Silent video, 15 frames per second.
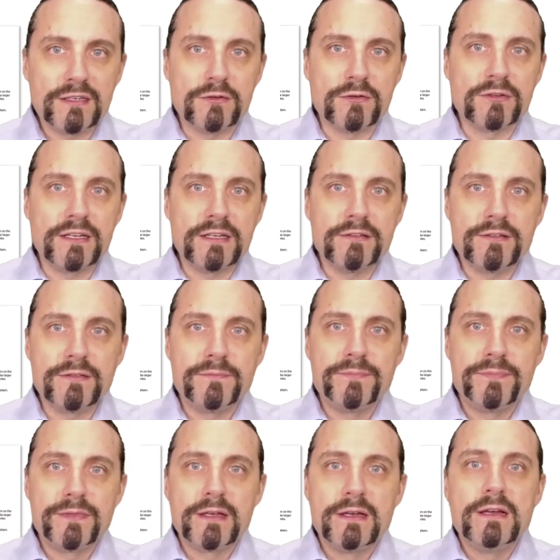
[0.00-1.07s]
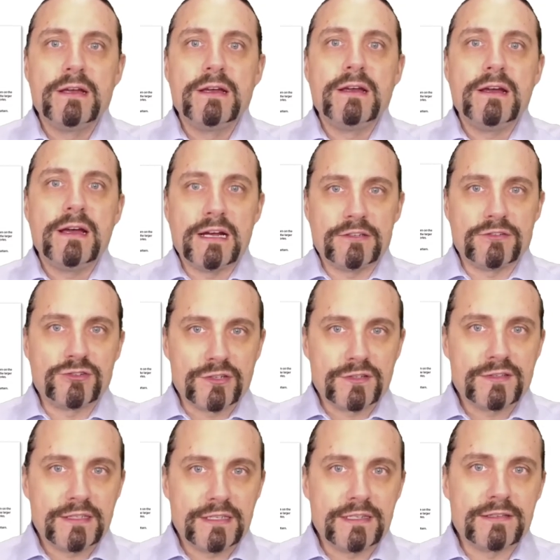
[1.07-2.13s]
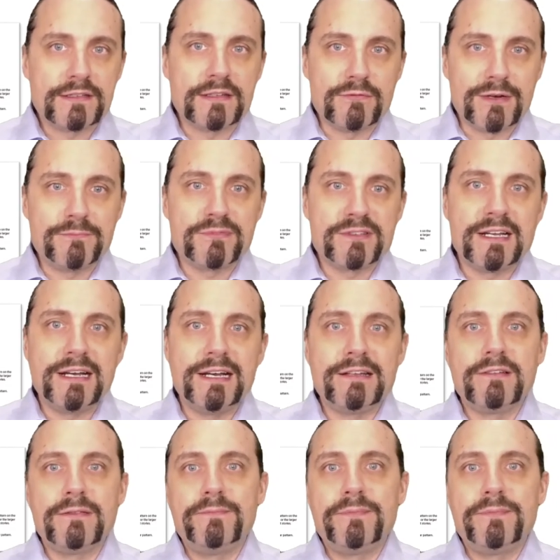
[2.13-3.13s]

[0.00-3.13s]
on it and just is the website,